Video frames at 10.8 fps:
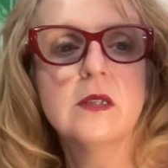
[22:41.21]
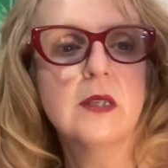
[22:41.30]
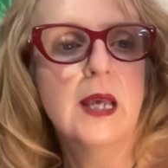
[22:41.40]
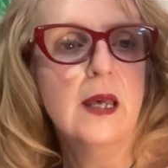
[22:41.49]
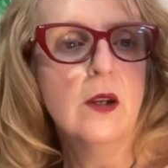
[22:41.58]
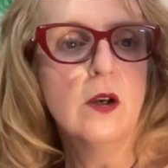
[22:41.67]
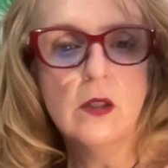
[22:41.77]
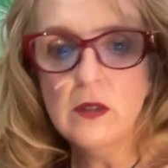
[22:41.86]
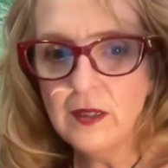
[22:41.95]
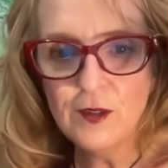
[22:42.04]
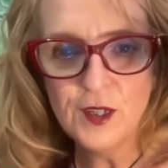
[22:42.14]
at all,
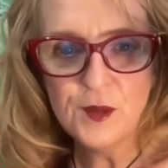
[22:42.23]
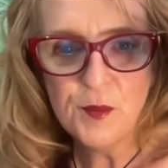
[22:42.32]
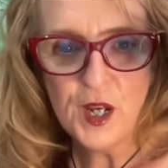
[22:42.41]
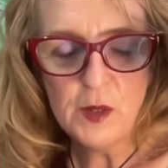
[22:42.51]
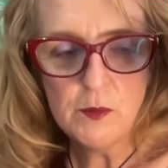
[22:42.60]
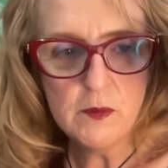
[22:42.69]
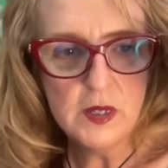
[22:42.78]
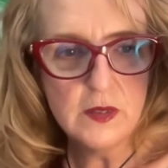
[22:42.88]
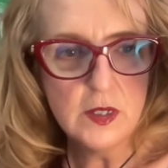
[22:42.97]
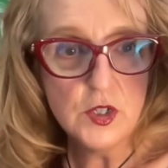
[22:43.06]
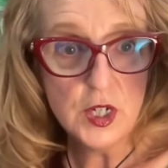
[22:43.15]
you can pop them in
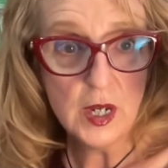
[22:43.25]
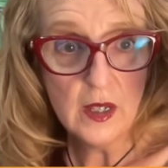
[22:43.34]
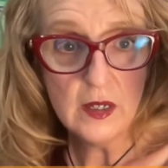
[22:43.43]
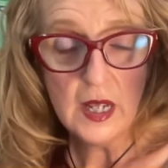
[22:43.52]
the chat.